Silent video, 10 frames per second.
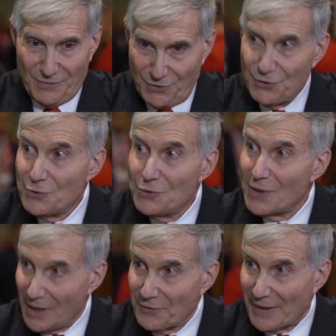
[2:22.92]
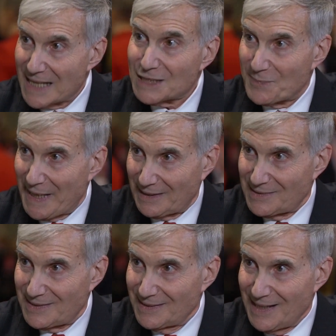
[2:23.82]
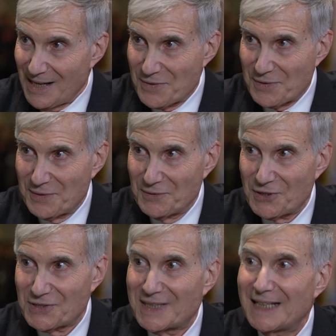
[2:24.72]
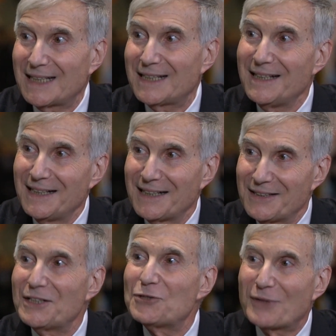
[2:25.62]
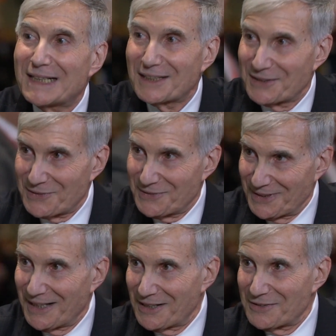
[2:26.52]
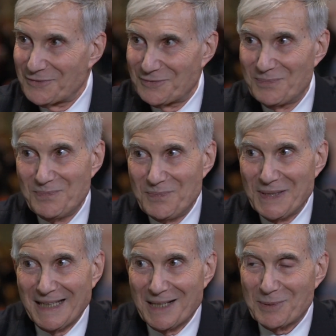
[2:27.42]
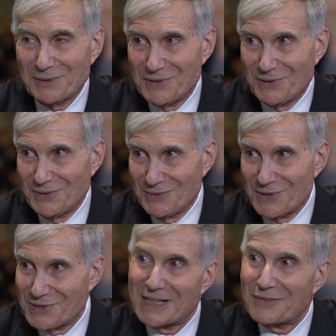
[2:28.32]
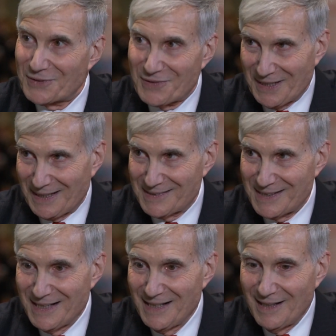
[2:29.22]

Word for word: two other aspects other than just getting the adrenaline of being able to discover things.